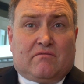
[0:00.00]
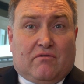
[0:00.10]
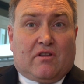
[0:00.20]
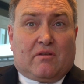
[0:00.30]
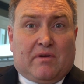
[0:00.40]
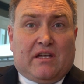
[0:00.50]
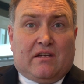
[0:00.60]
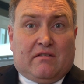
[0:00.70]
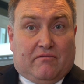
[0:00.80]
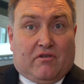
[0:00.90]
for
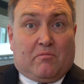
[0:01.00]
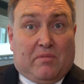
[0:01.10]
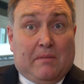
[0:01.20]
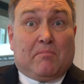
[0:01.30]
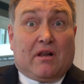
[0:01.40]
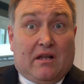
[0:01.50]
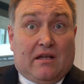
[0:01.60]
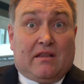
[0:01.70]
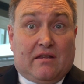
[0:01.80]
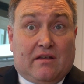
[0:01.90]
the people
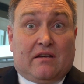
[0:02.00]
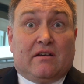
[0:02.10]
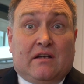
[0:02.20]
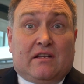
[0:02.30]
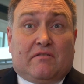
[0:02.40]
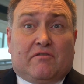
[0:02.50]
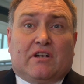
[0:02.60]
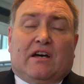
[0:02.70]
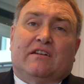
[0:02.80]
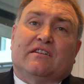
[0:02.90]
in the
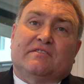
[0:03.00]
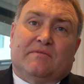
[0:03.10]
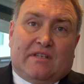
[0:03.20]
different countries.